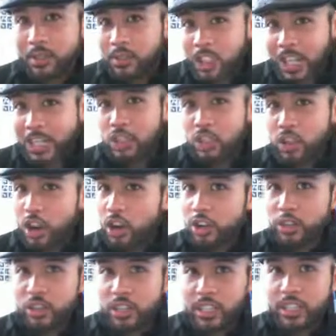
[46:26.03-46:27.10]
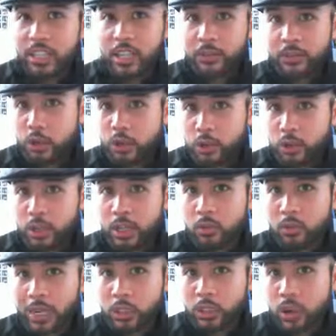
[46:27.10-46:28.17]
Chances are if you're
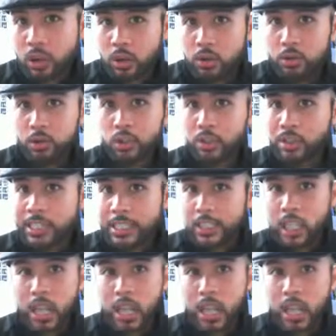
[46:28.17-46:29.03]
doing rent to owns or lease